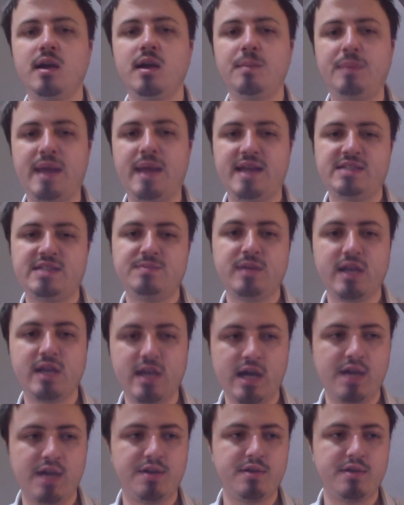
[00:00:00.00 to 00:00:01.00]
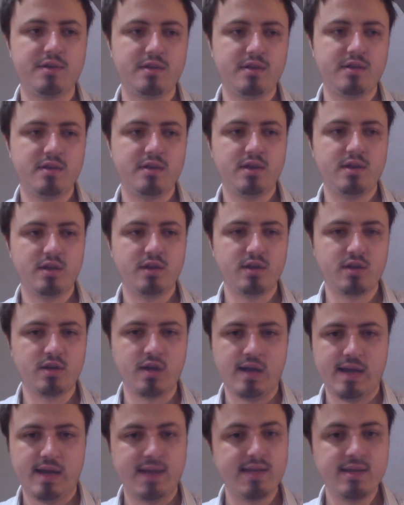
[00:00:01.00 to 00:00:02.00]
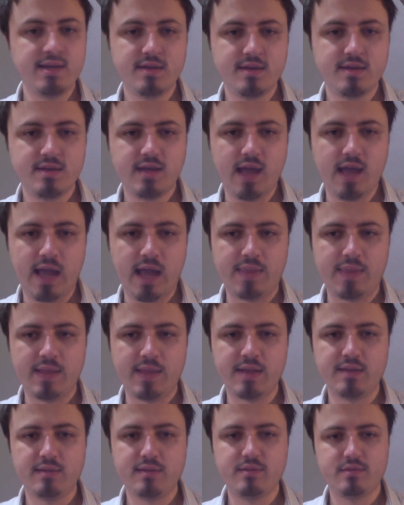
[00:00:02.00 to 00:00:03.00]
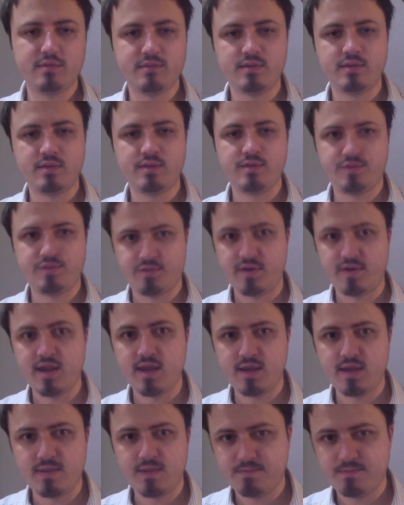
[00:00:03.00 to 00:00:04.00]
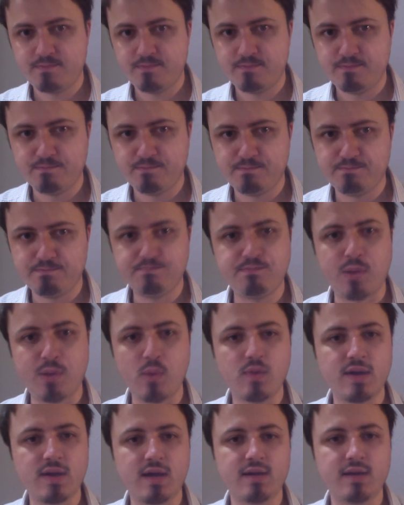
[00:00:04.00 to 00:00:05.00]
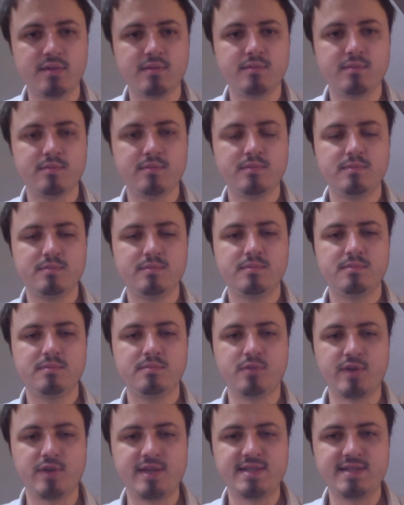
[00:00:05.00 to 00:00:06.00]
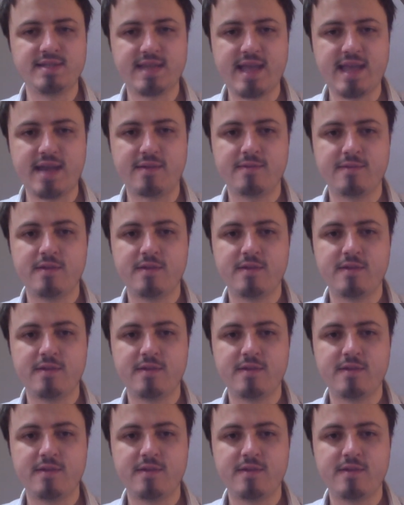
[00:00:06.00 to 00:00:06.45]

plasma gun guy, and then 3 bolt gun marines again